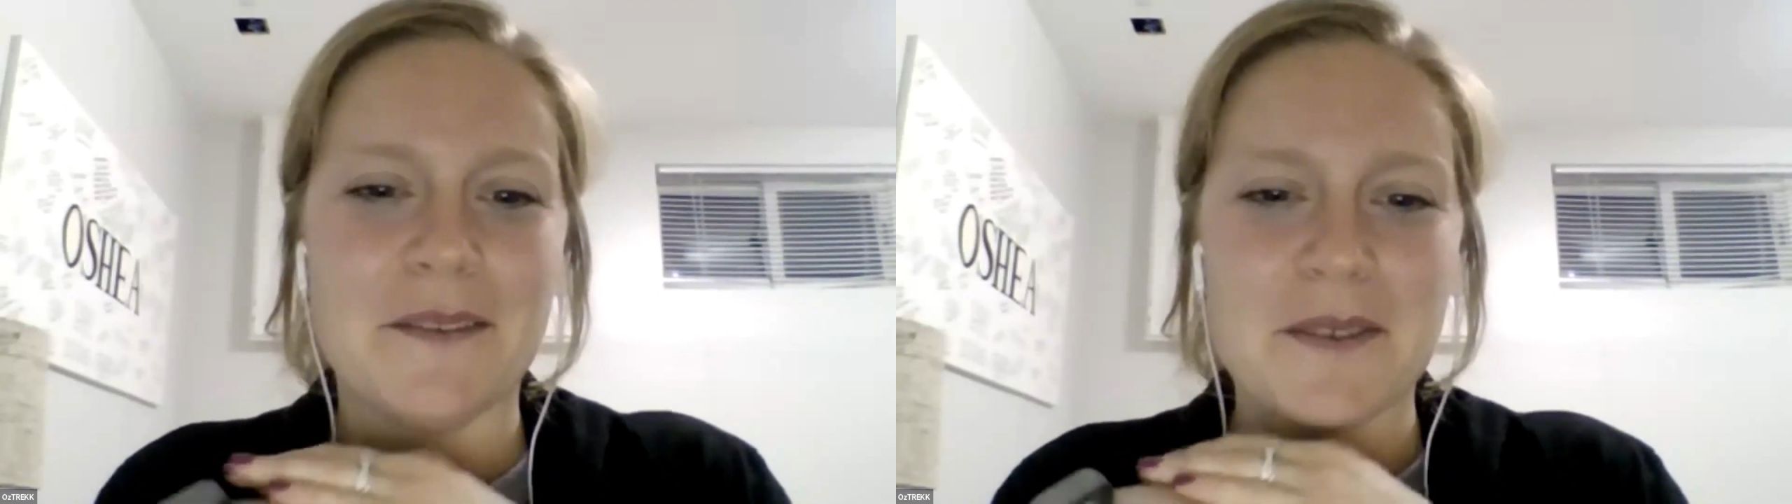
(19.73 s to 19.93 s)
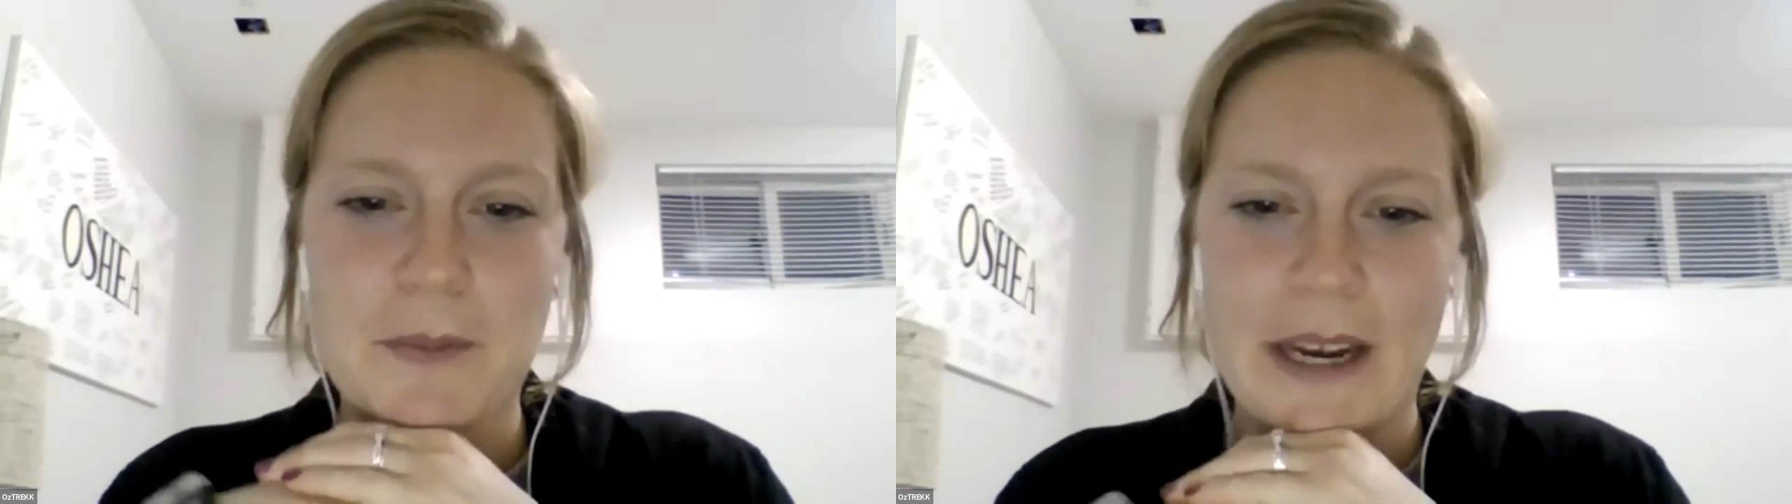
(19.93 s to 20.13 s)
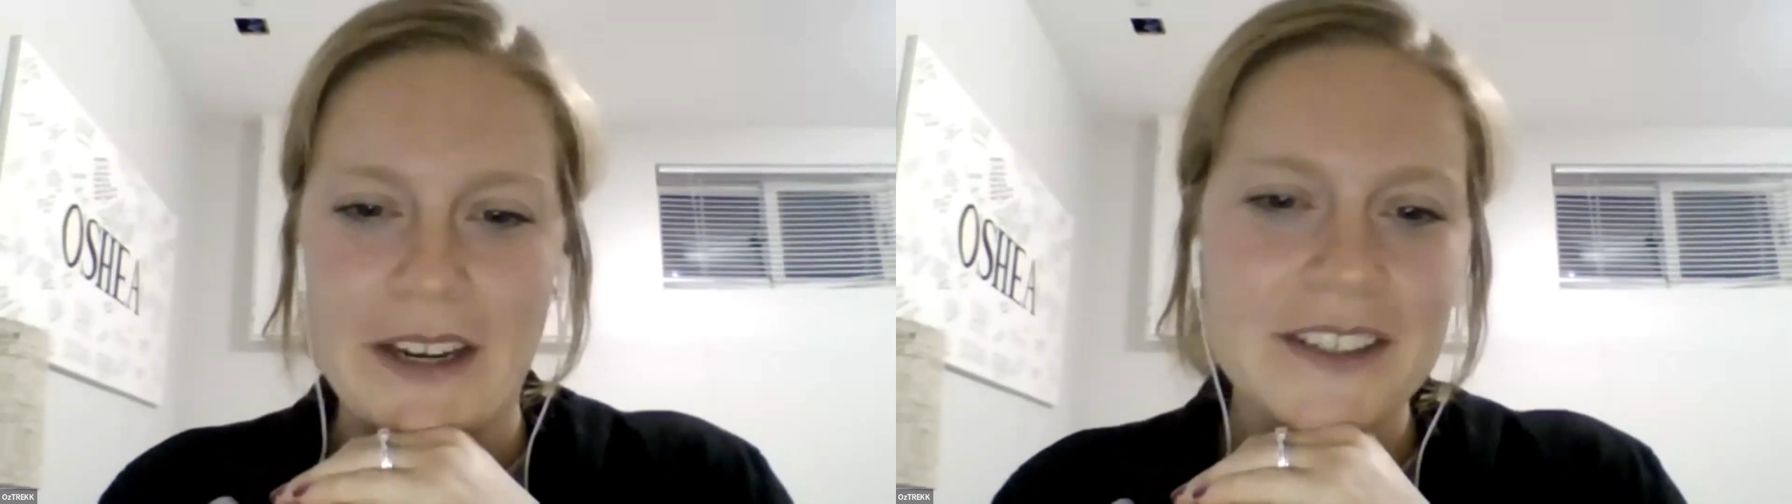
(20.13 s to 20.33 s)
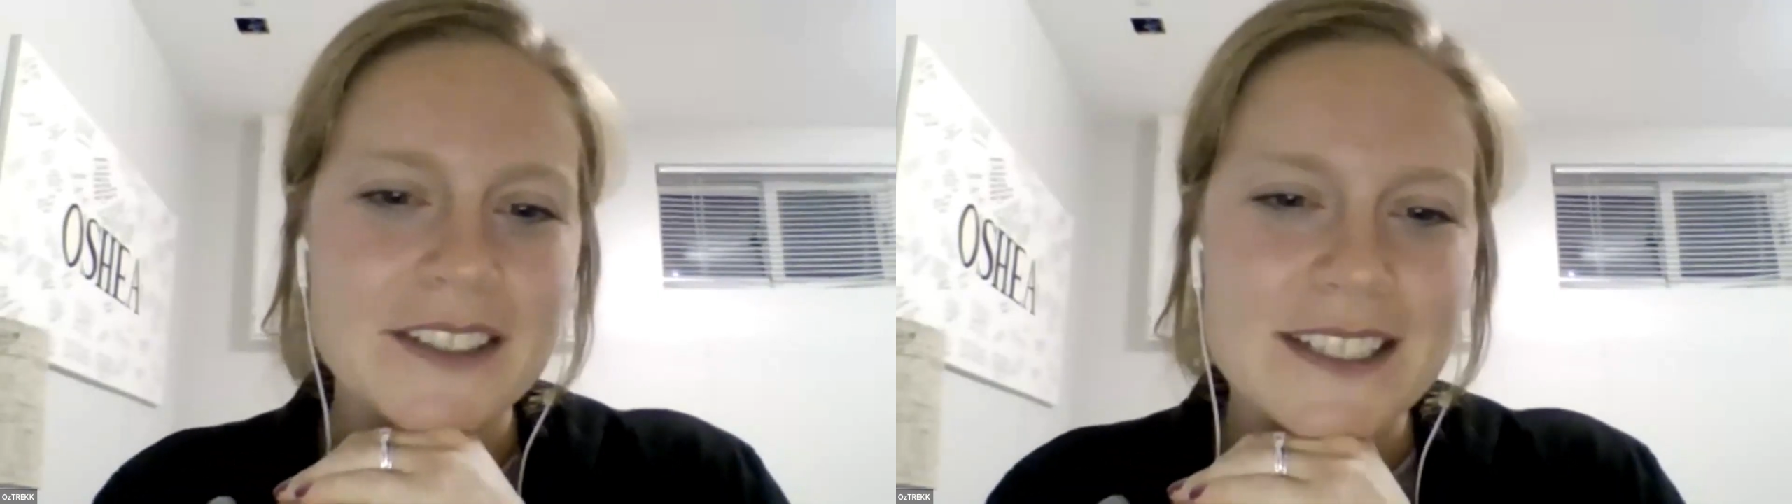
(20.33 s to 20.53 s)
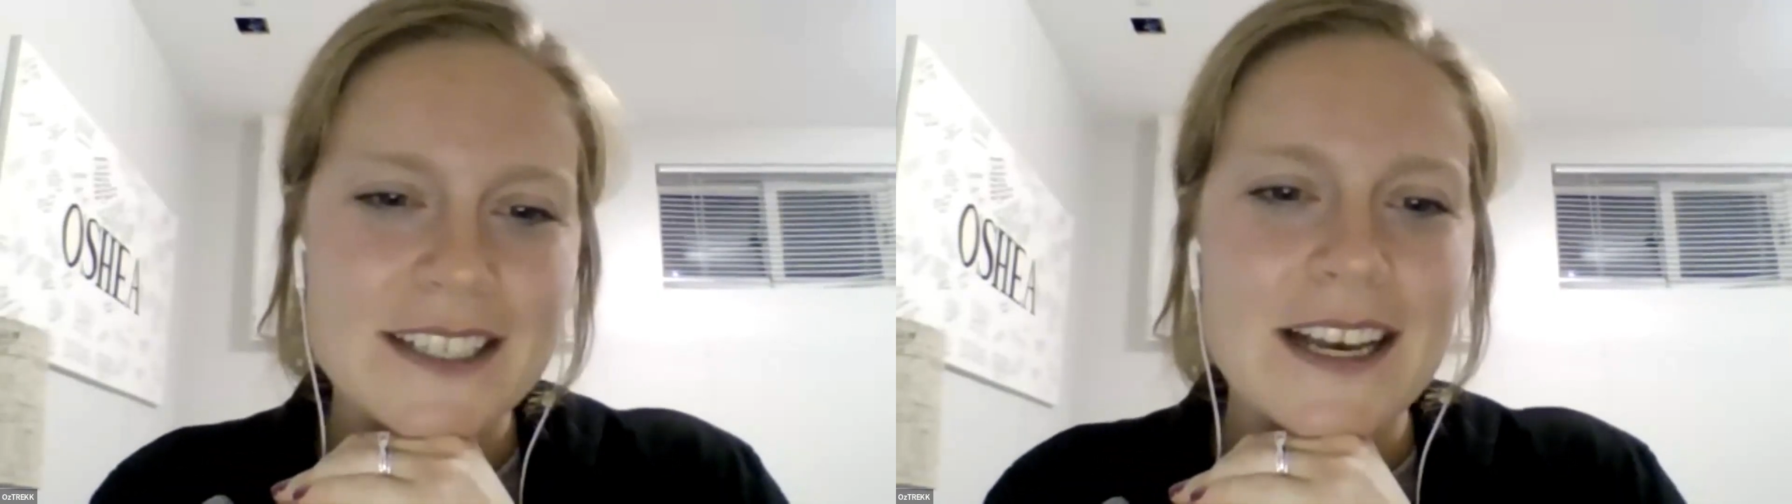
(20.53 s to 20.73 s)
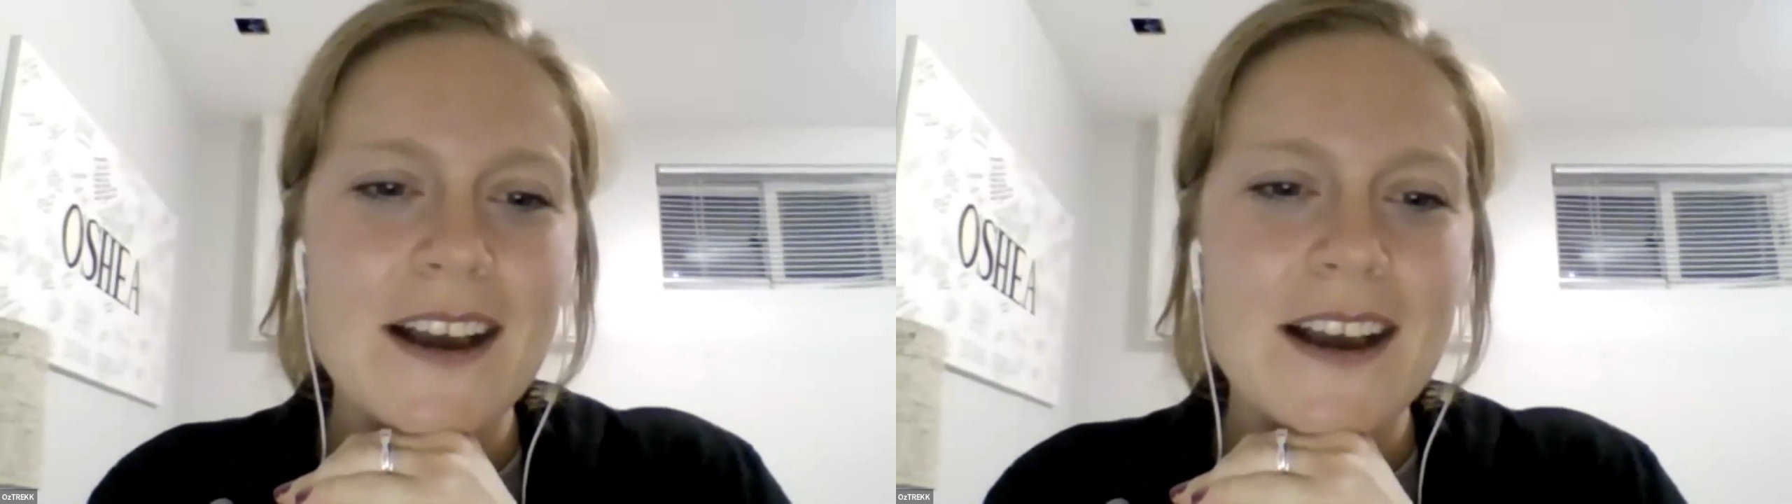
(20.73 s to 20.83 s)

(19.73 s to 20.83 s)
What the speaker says: of spiders,